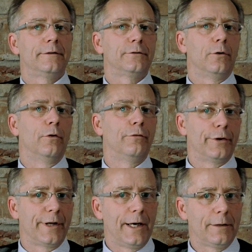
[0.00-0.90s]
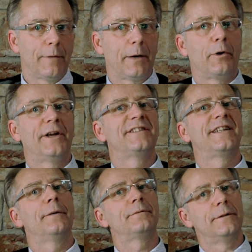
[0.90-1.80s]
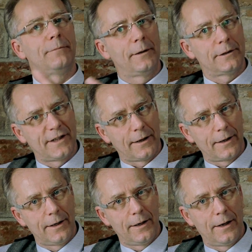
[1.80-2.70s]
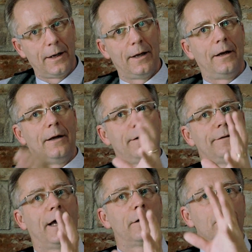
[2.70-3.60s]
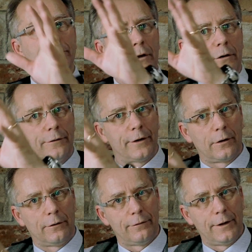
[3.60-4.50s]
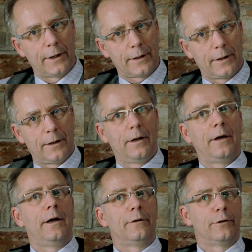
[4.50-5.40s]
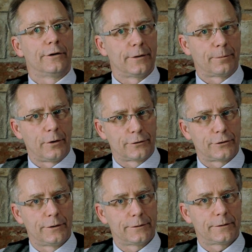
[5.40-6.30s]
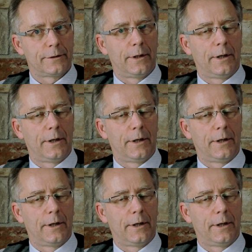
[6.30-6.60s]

So overnight, my brain steps in my psyche, downloads the core of the conflict into the subconscious.